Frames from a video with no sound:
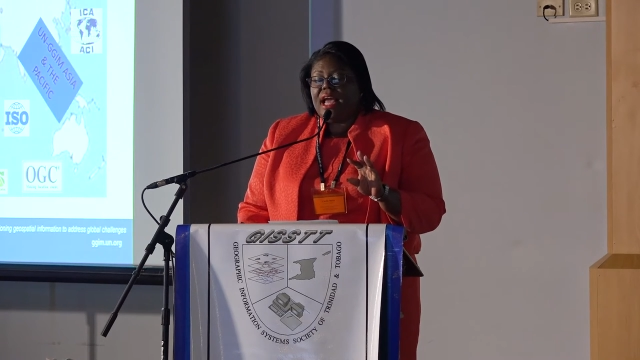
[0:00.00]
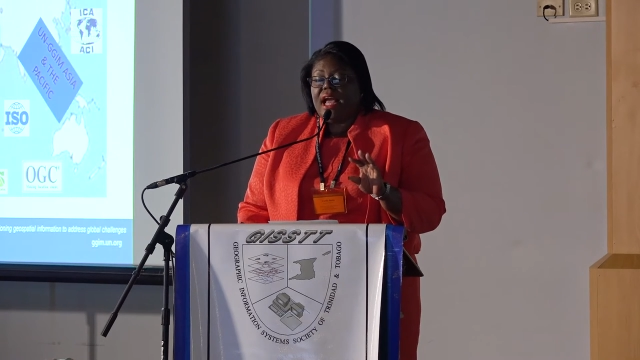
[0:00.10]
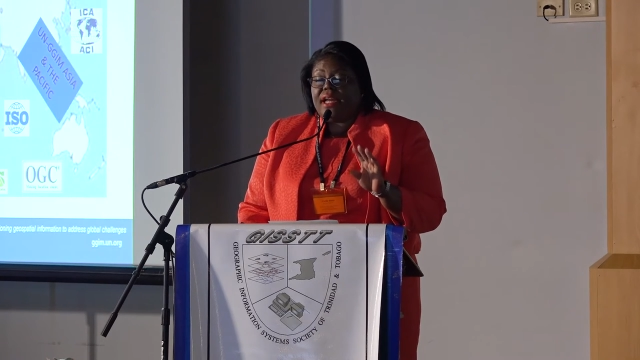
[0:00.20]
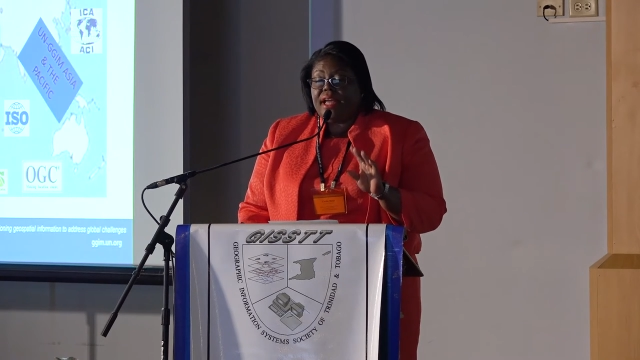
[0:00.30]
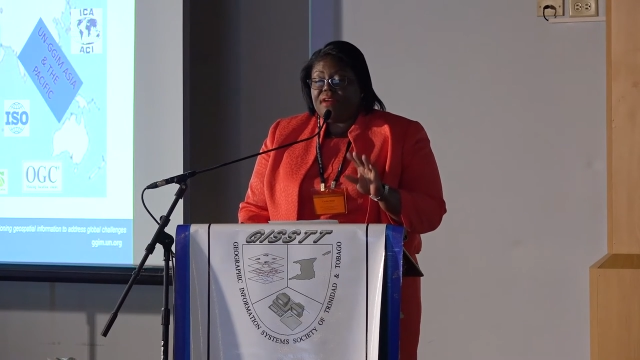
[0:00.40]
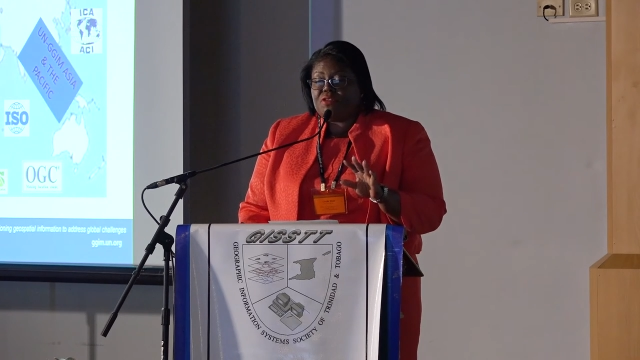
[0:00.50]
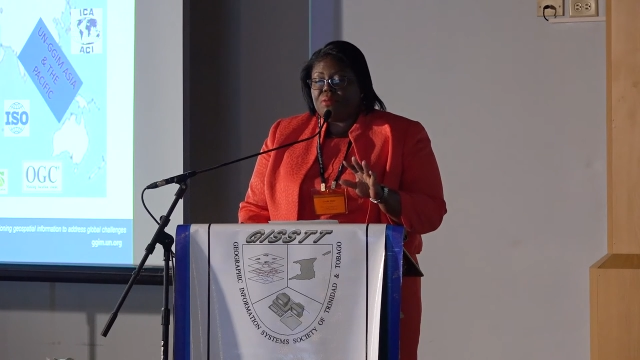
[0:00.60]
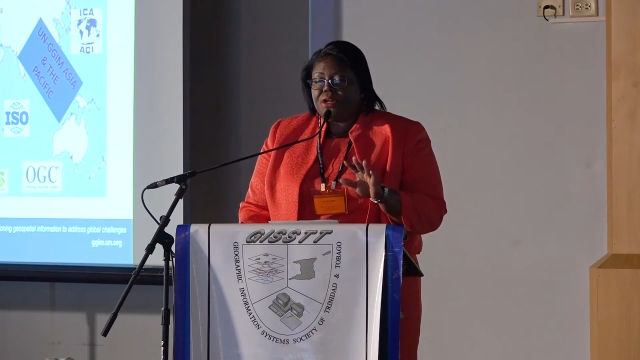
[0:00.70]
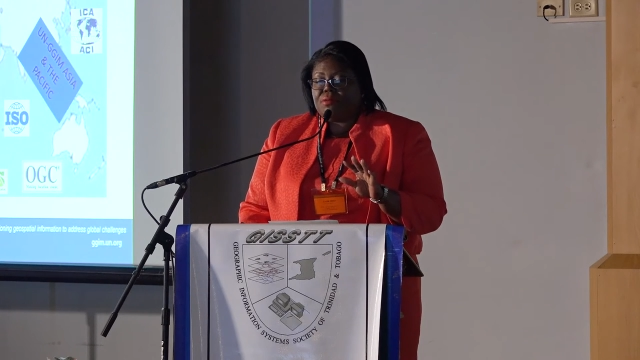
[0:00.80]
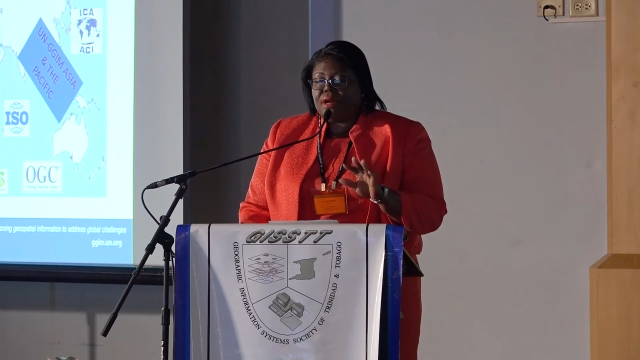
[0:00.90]
And
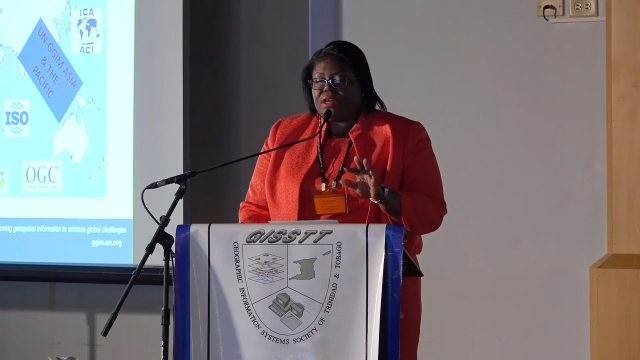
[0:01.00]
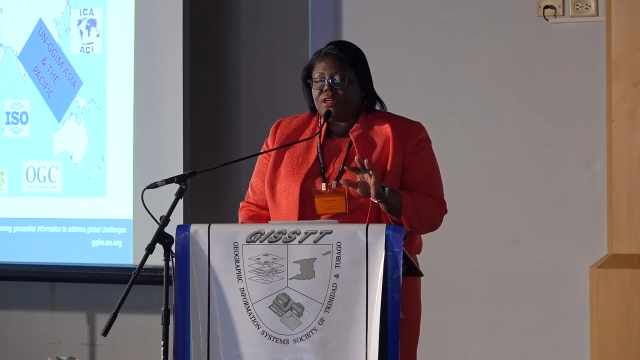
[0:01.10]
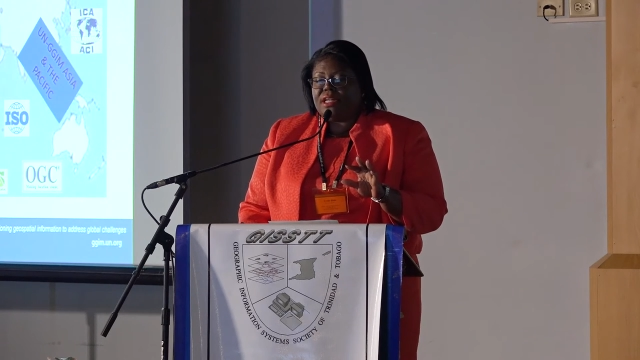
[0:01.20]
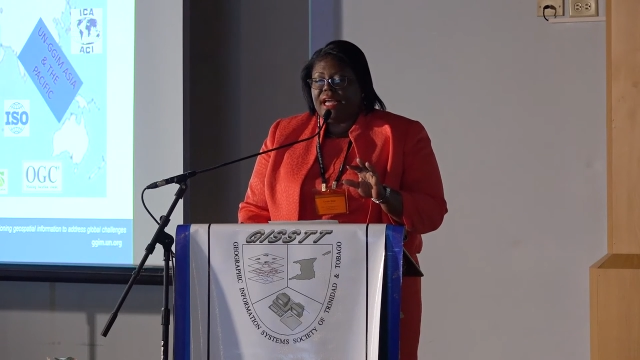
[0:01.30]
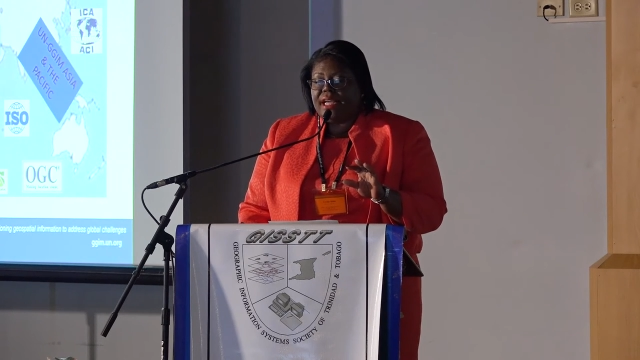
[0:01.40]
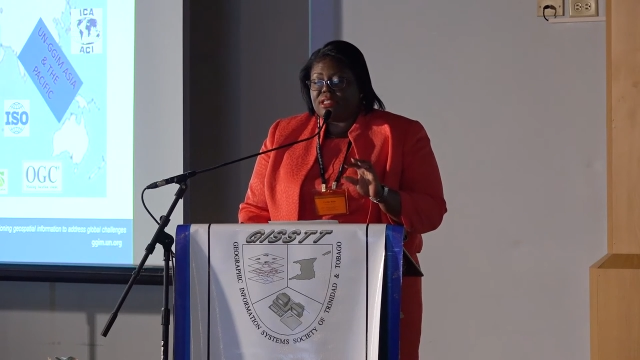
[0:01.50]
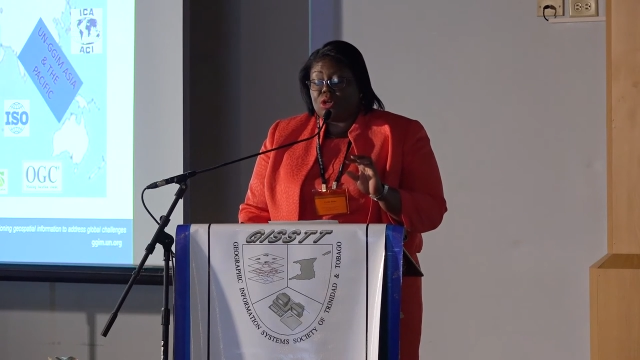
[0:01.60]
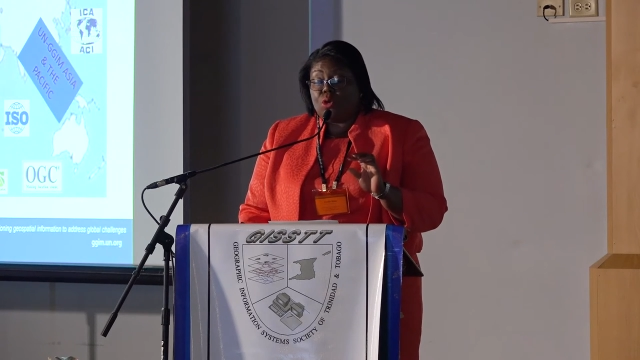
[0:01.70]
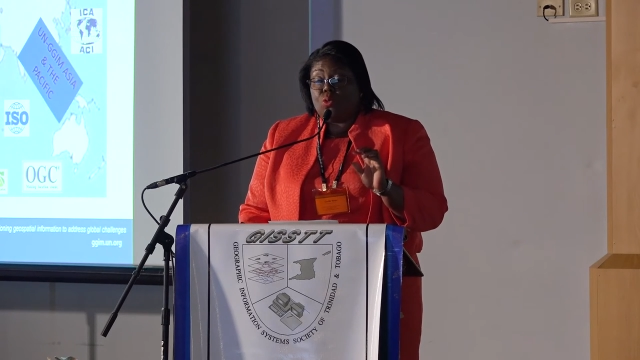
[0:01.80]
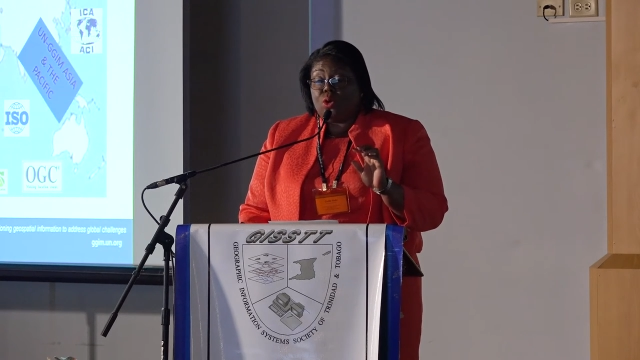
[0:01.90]
everybody recognized
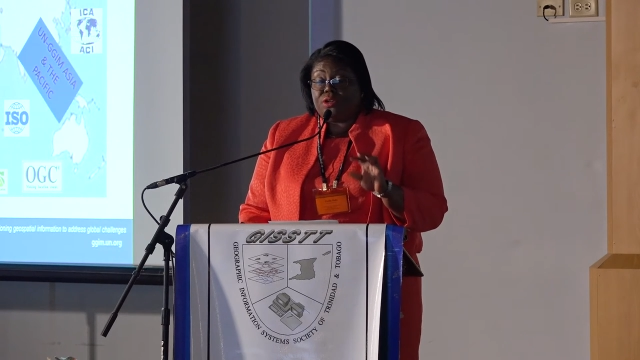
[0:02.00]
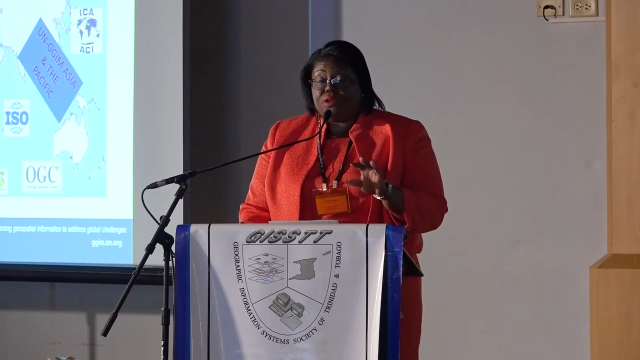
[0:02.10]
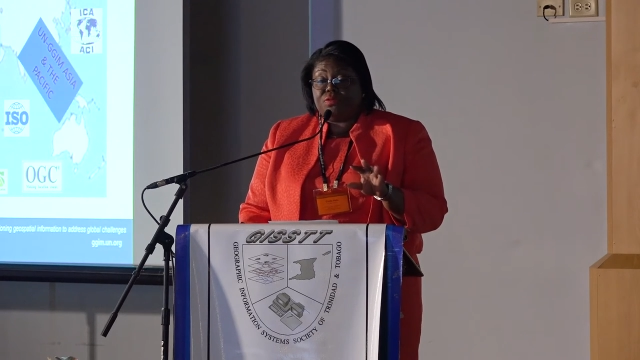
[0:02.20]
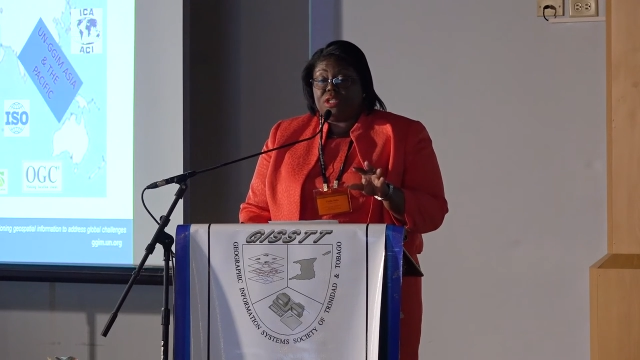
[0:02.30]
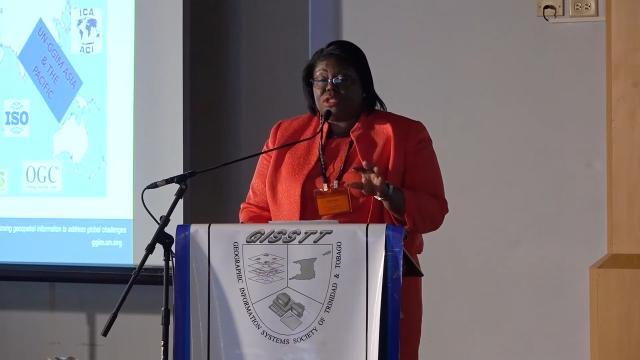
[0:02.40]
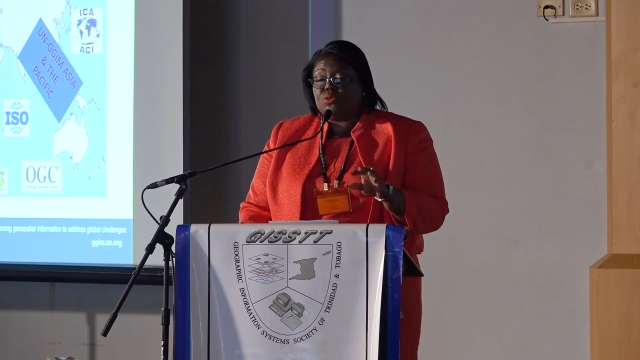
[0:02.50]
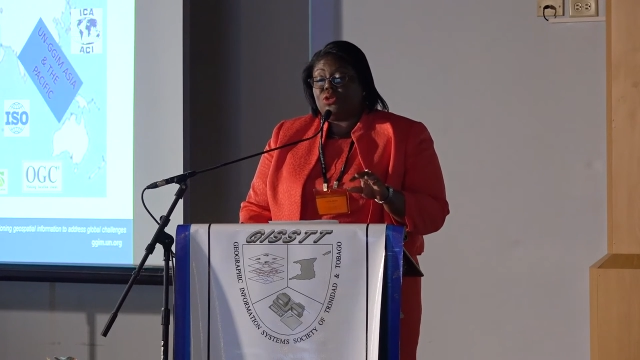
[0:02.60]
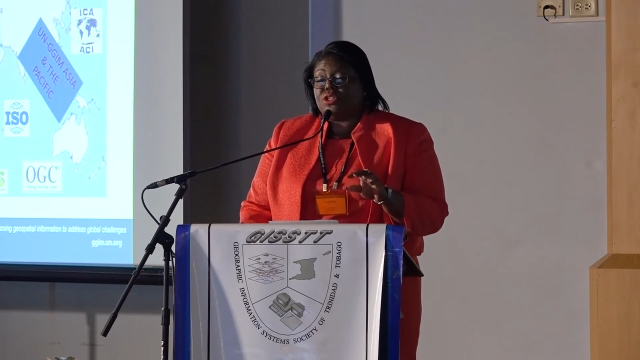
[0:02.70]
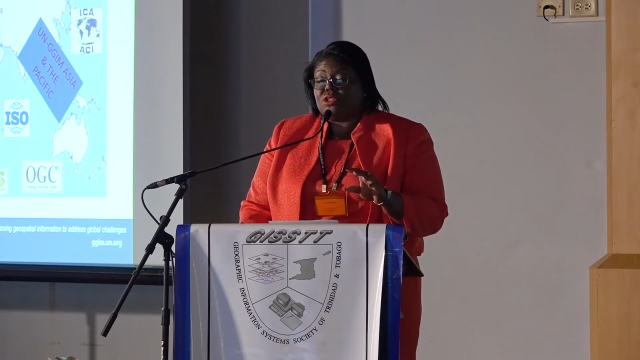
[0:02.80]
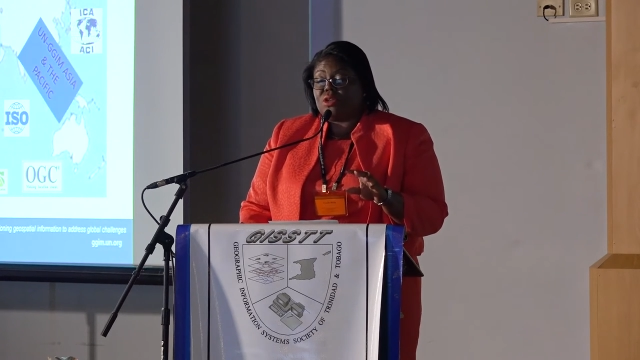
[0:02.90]
how wonderful it
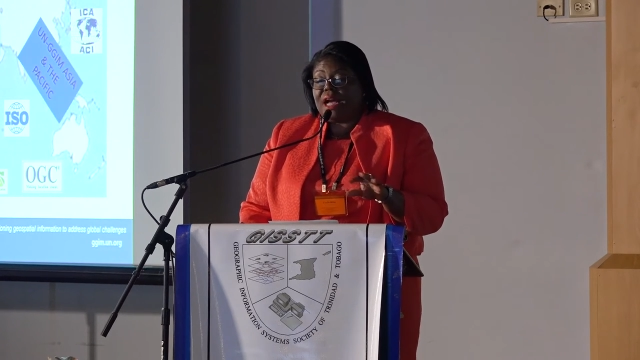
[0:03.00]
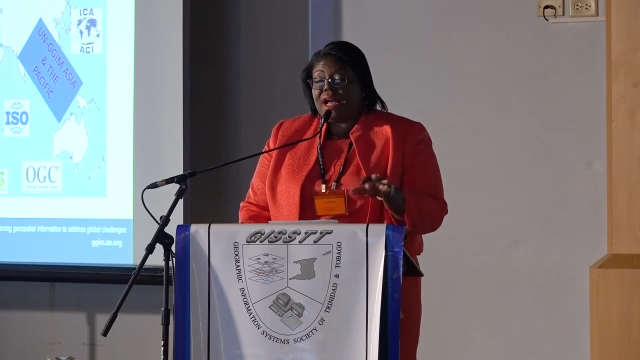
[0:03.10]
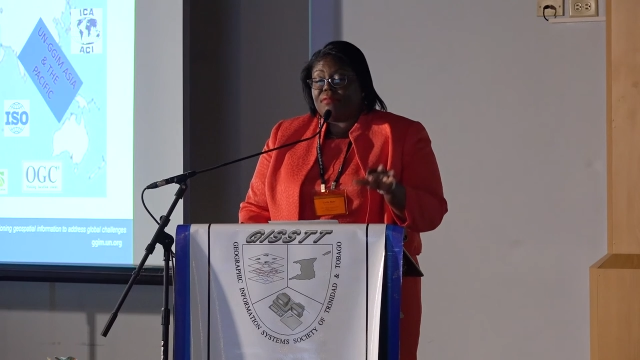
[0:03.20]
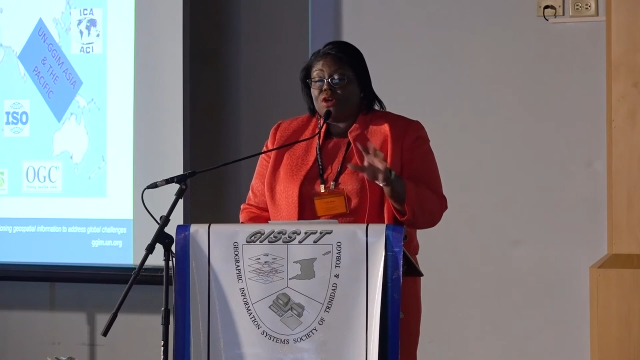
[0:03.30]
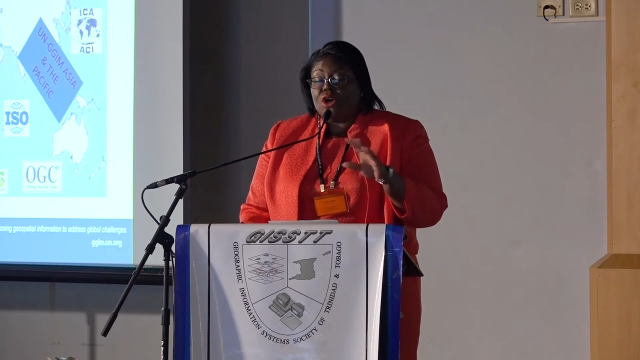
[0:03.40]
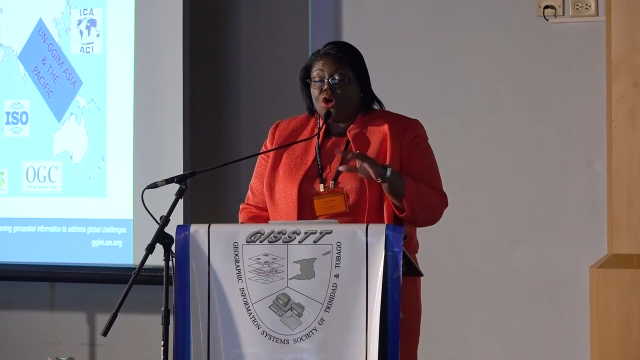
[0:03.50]
was to have